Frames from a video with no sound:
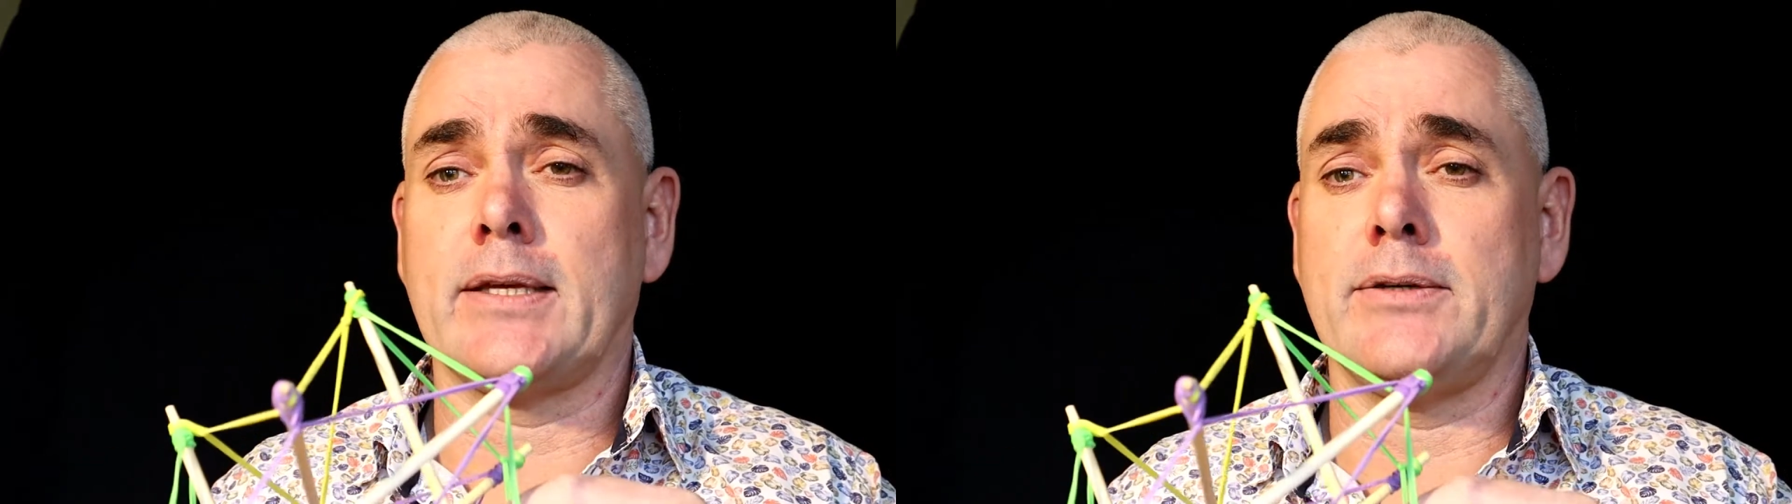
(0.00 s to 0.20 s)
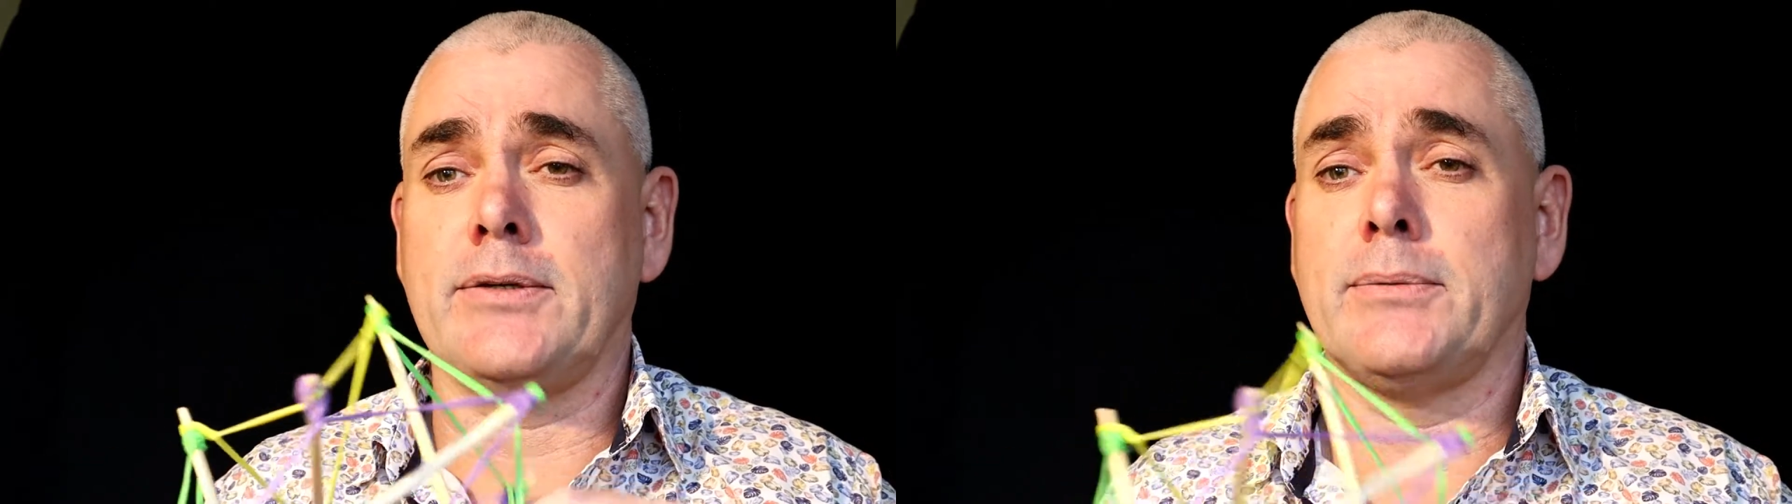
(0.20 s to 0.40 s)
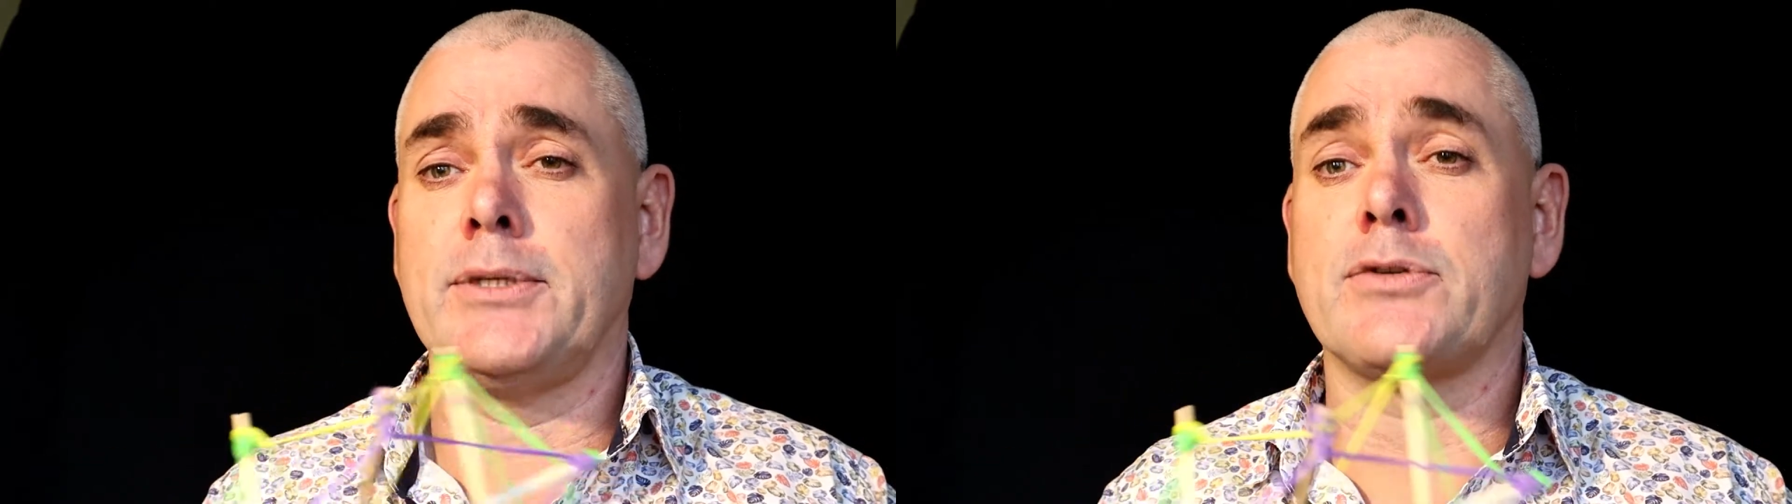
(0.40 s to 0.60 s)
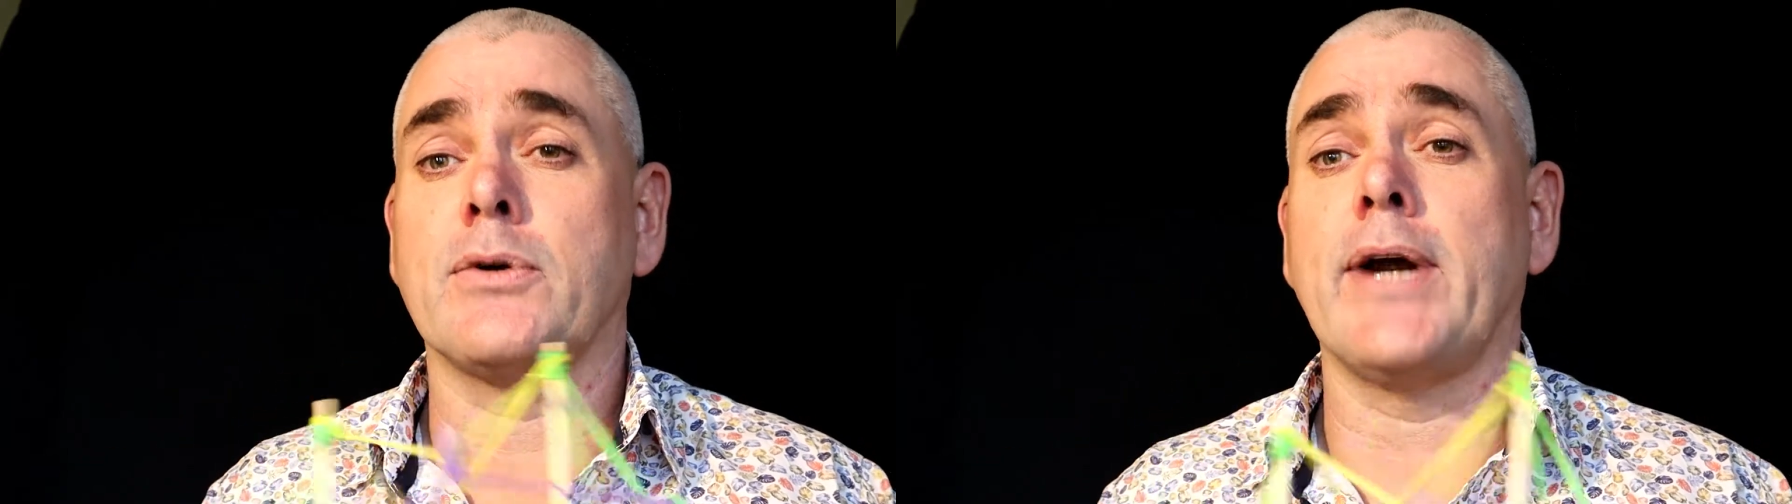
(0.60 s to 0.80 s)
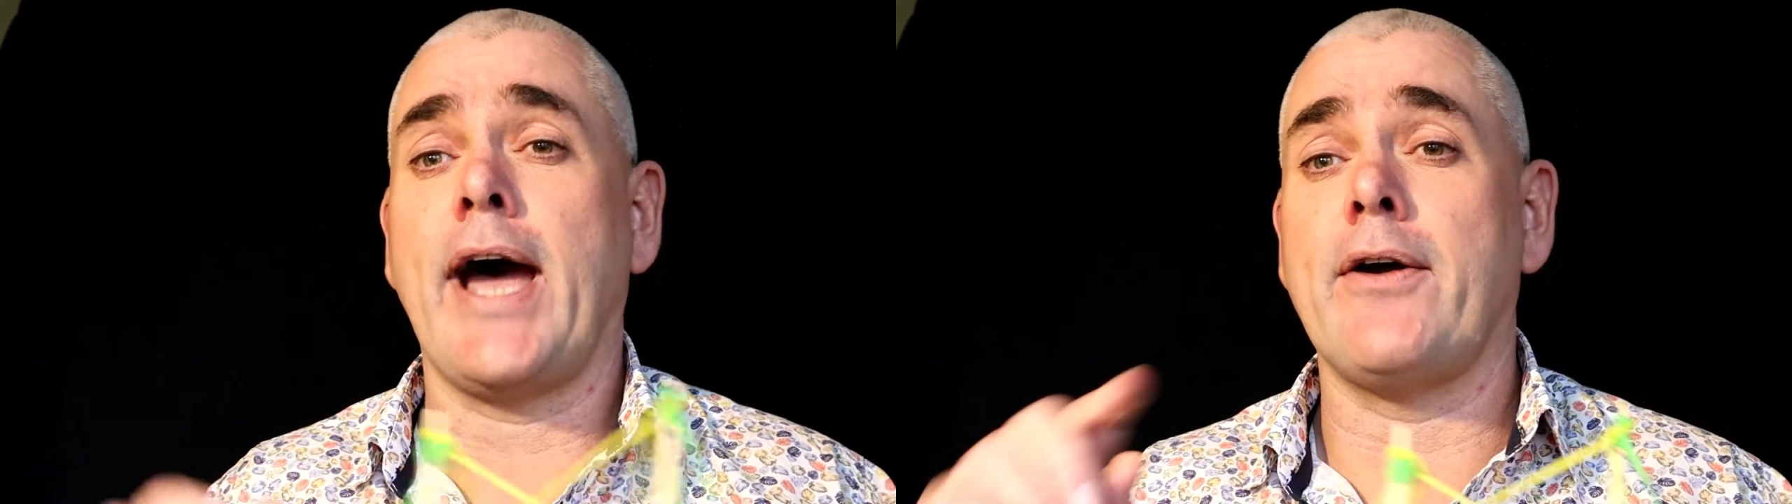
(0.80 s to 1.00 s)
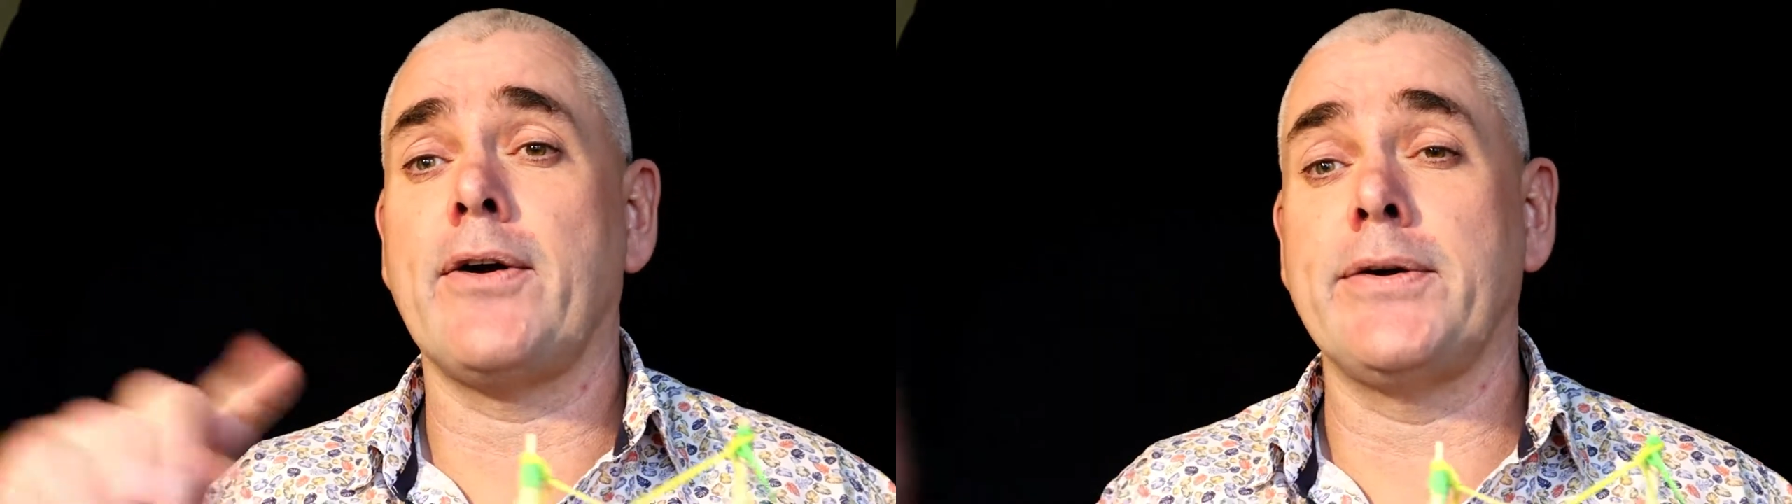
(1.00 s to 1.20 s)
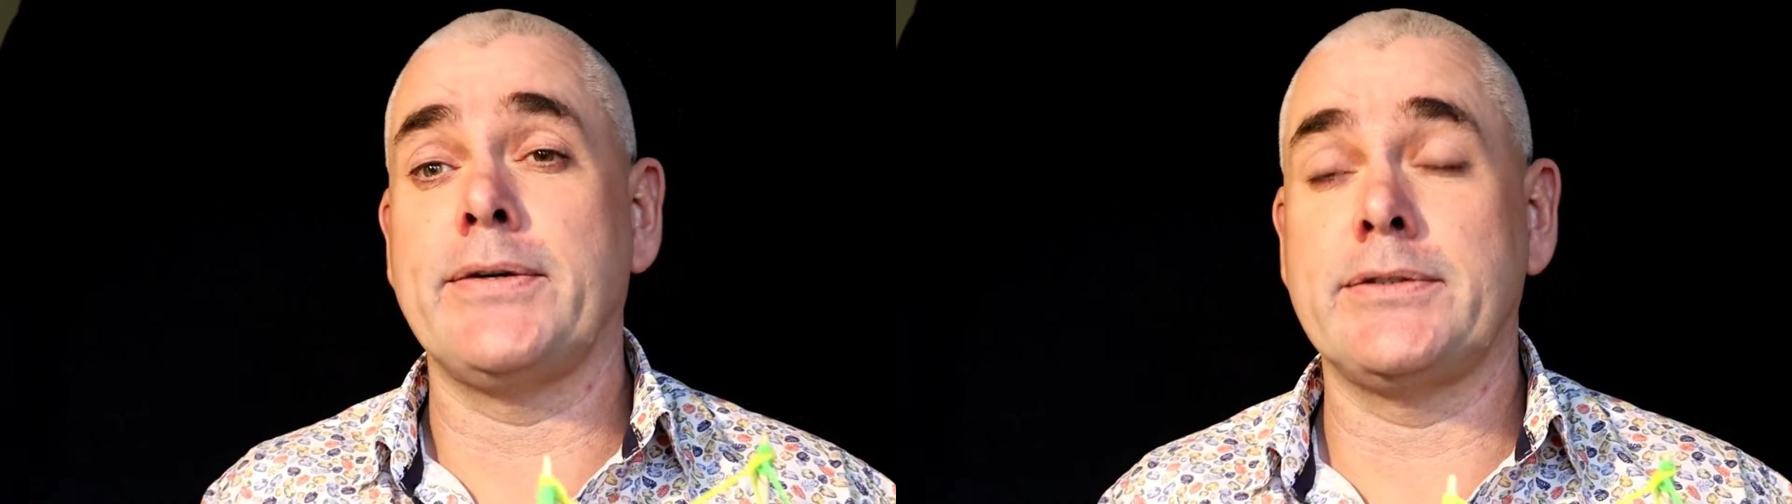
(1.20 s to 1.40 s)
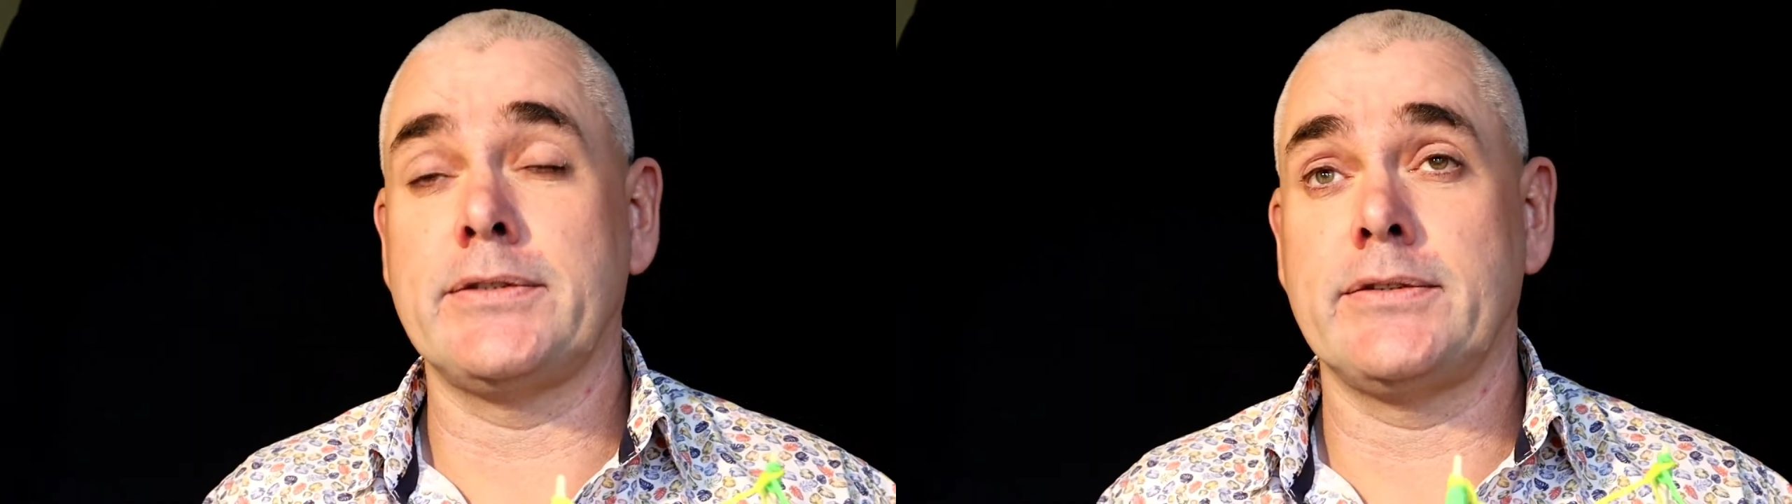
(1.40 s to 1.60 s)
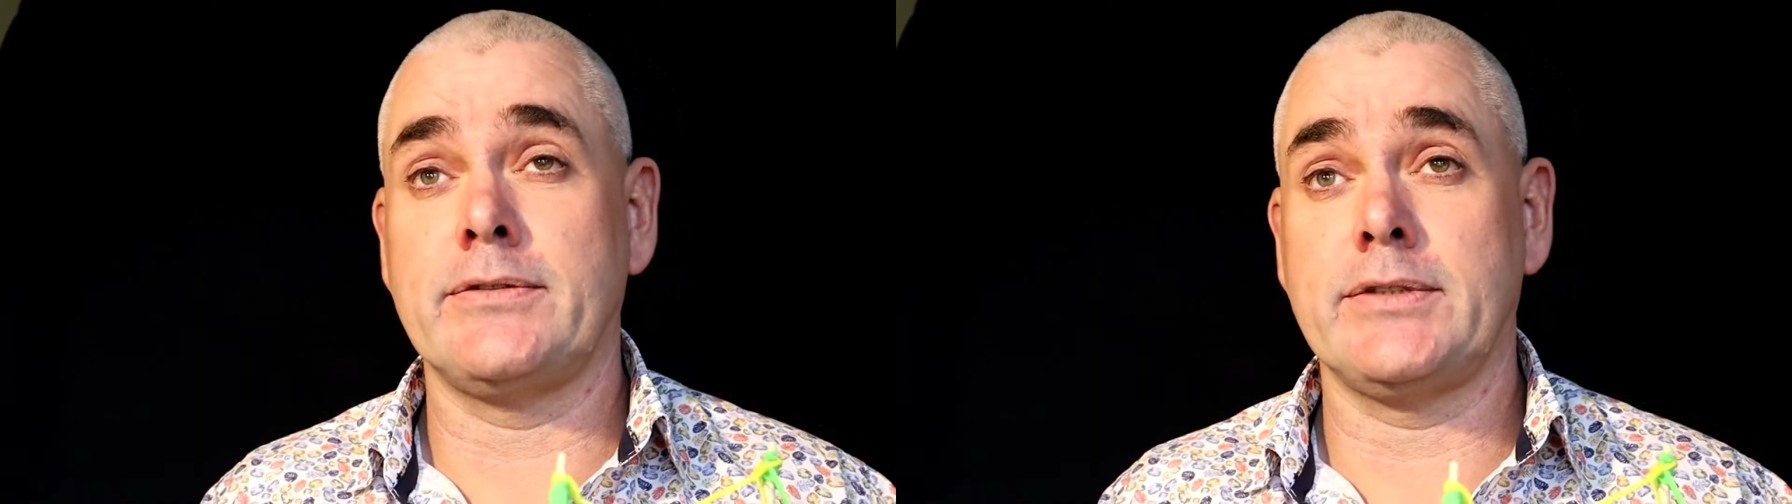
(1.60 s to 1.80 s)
we draw arrows